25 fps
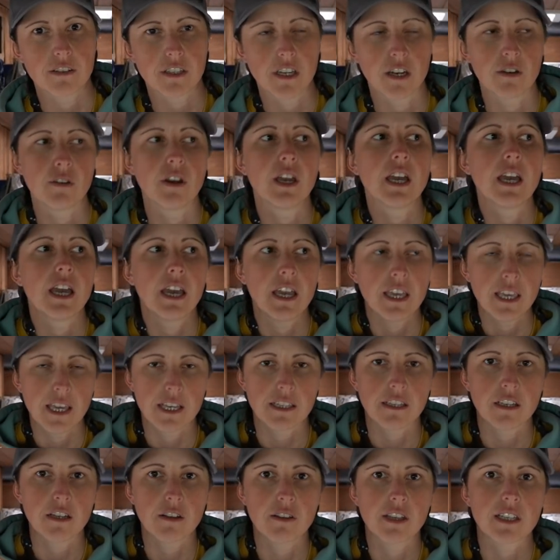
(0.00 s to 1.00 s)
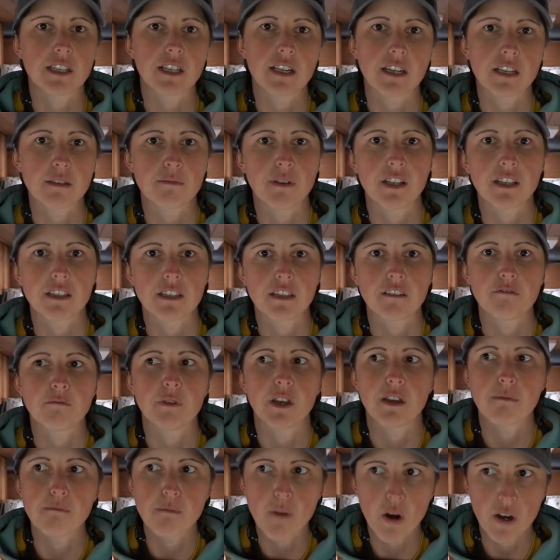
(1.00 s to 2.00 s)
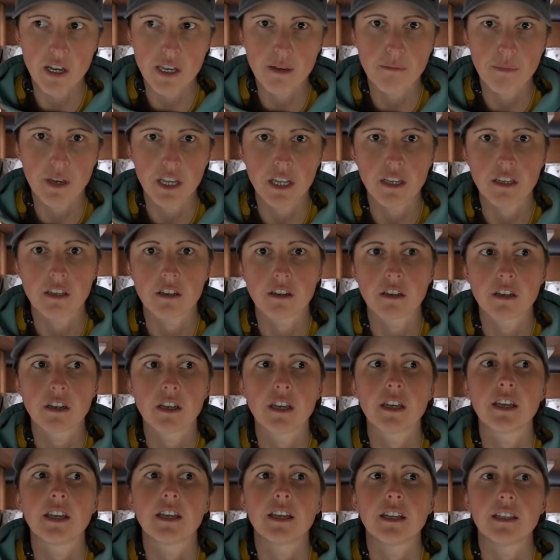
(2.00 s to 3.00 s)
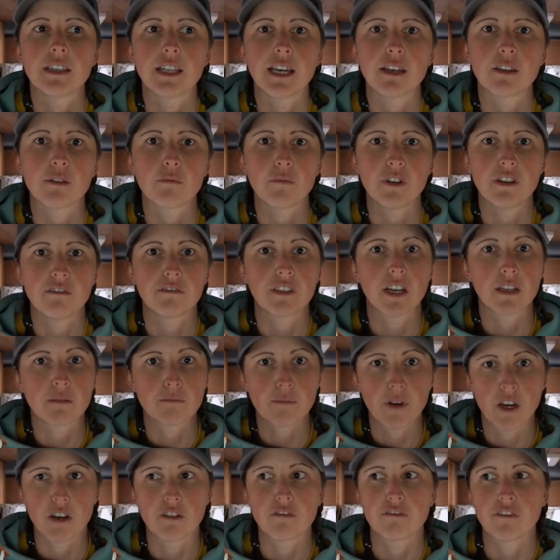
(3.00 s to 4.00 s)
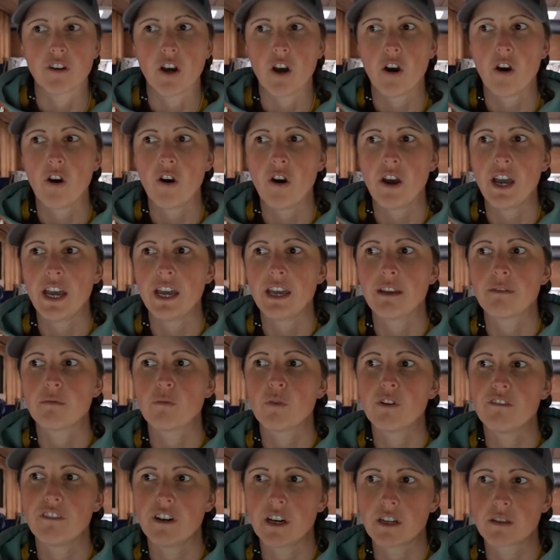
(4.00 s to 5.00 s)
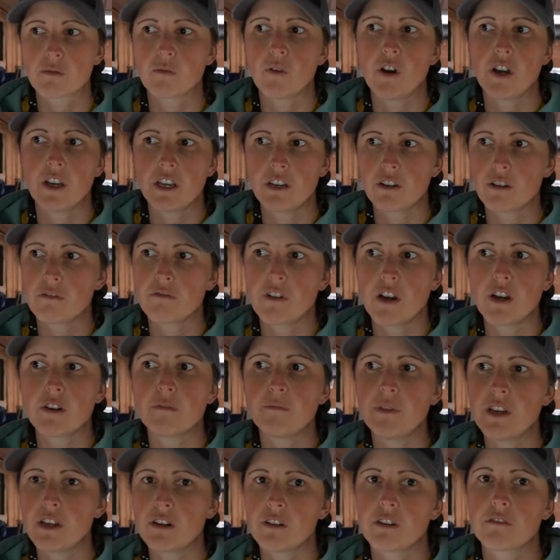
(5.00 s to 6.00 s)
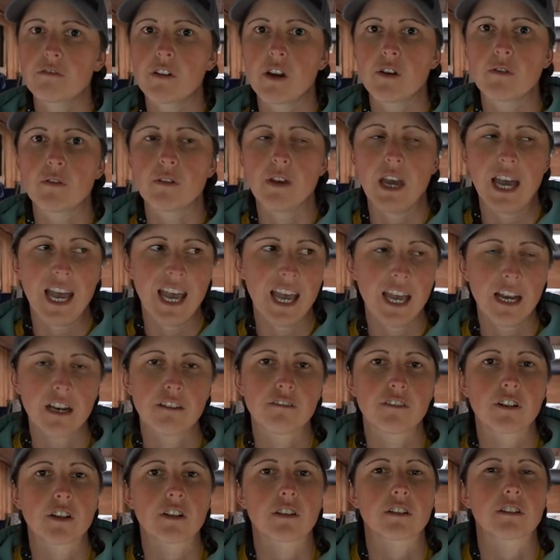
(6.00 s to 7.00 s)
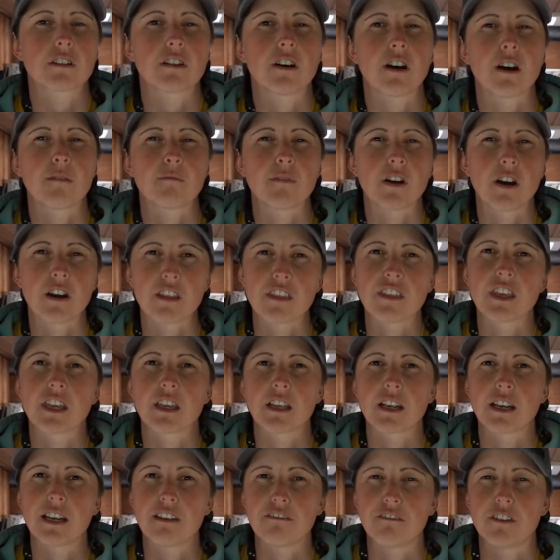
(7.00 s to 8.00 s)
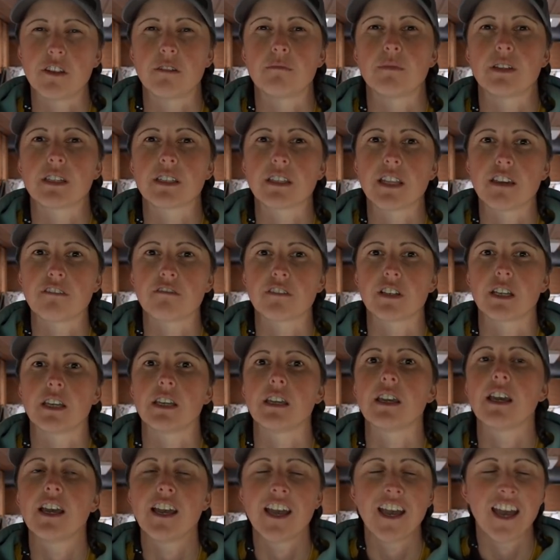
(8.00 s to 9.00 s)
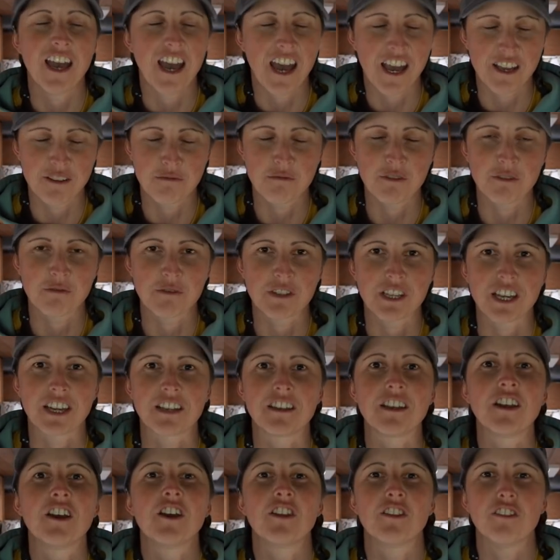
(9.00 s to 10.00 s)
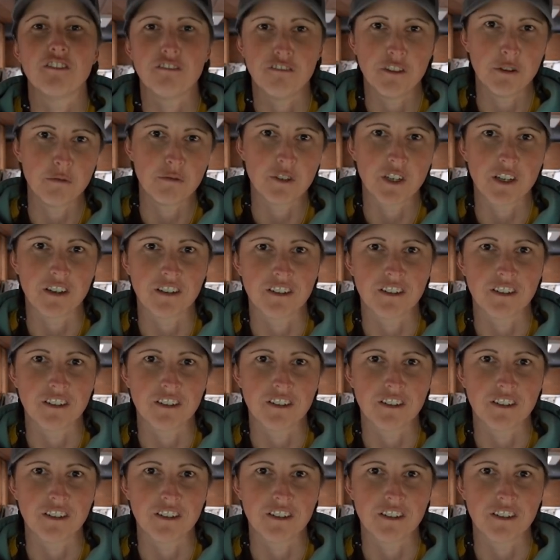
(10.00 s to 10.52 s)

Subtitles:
So, yes, I know they're still expensive, but in my opinion, now that we've done both, with us working on the road, being on the road a hell of a lot of the time, I think lithium is definitely, as Will said, the future.